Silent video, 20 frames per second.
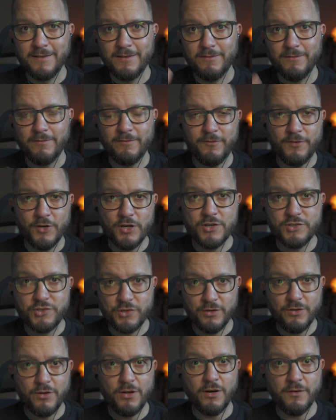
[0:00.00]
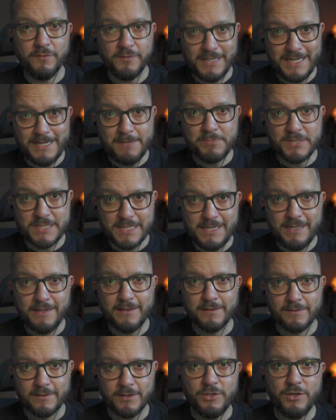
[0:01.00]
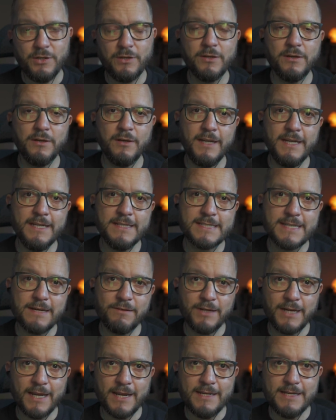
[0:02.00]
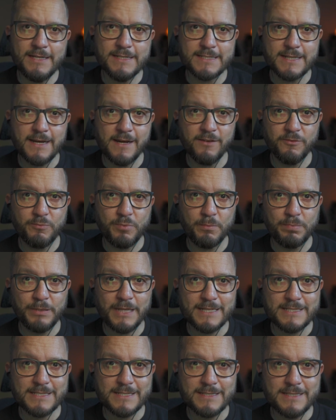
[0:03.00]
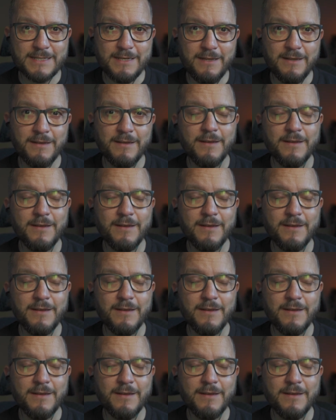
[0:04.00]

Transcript: version of DeepSeek that you can interrogate inside of Perplexity.